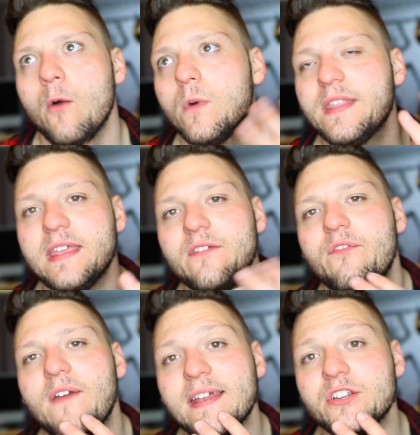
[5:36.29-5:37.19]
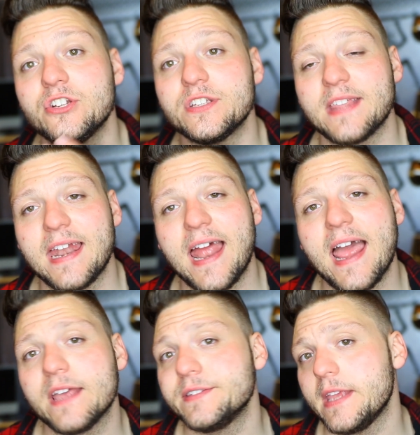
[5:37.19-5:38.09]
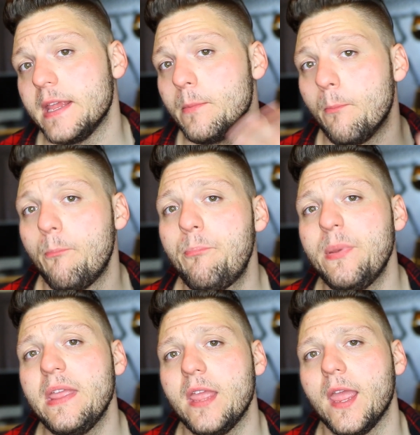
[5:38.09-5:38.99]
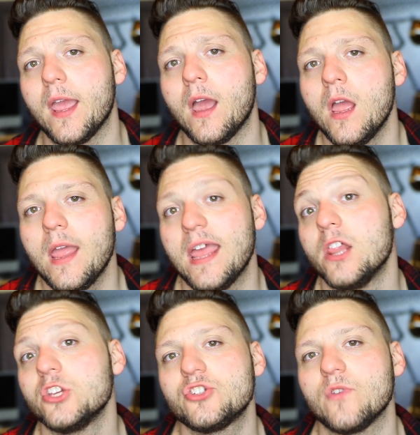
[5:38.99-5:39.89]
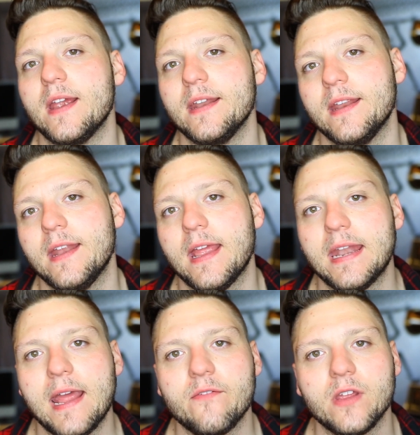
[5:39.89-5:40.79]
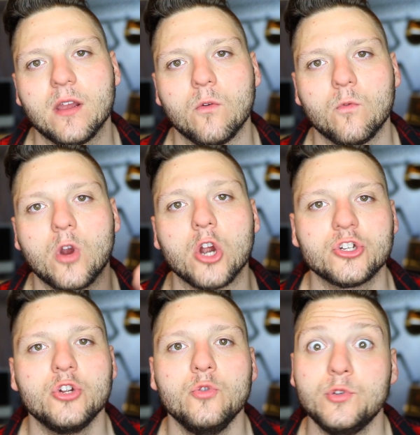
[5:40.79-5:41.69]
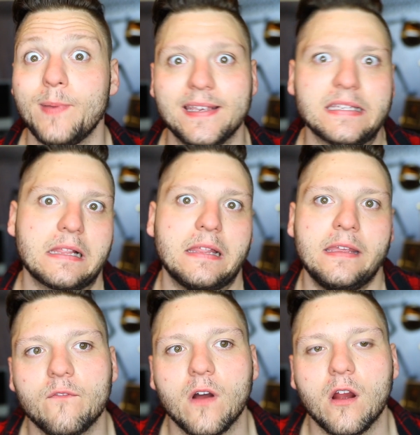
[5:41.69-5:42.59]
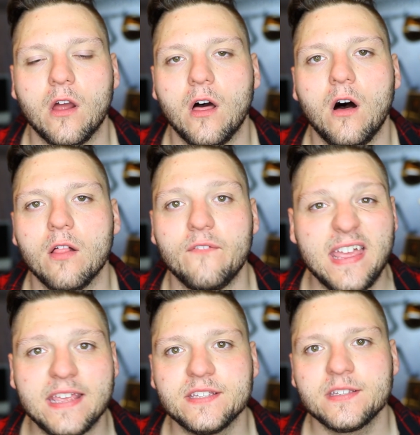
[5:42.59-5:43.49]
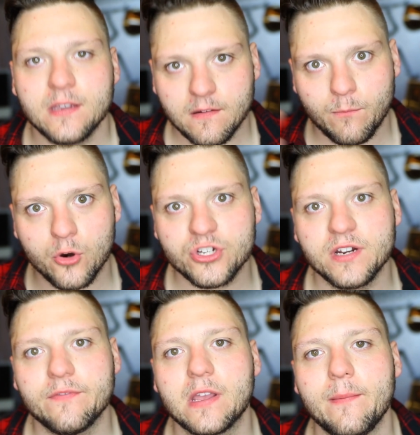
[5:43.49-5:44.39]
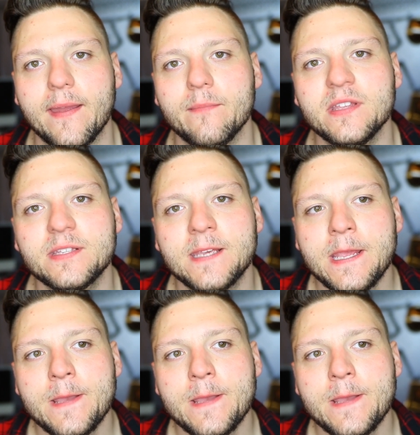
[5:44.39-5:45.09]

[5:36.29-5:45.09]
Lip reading: One of the advantages that it has in being illustrated and having cartoons basically for all of his portion of the commandments